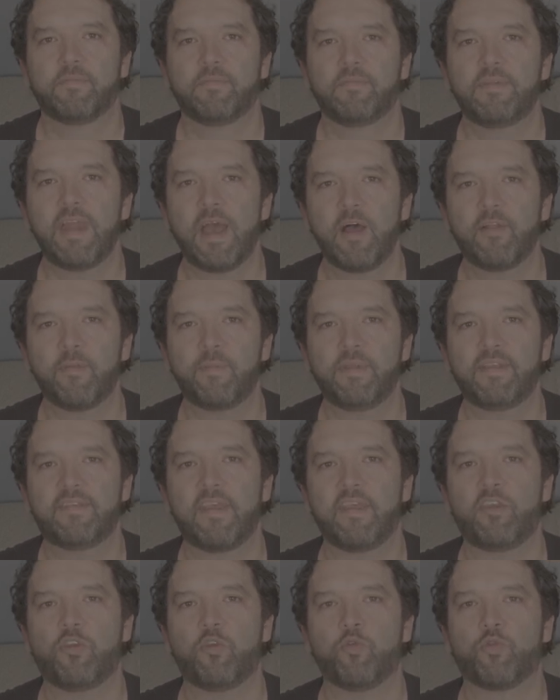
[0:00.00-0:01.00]
Now let me
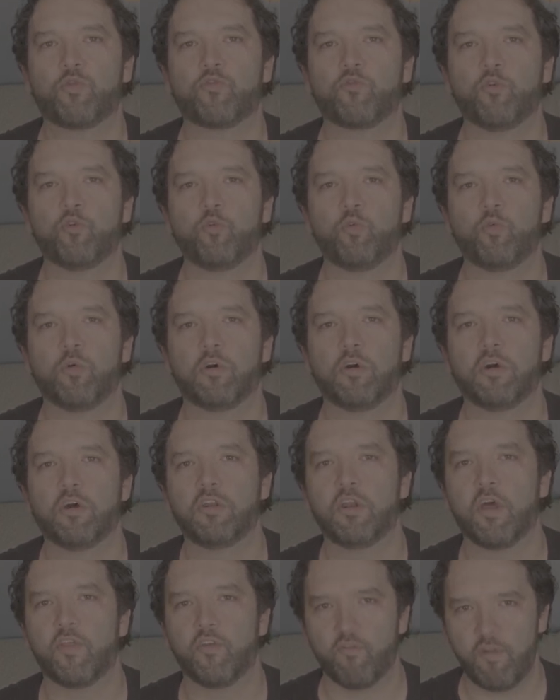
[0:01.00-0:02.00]
take you through
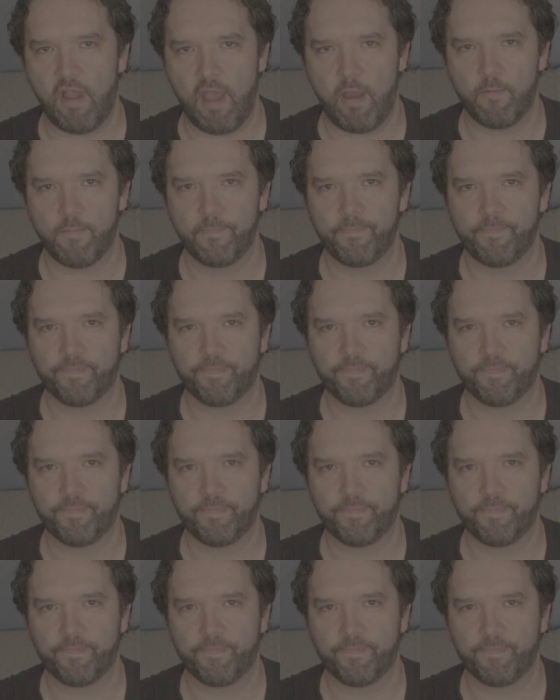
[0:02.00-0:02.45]
another route.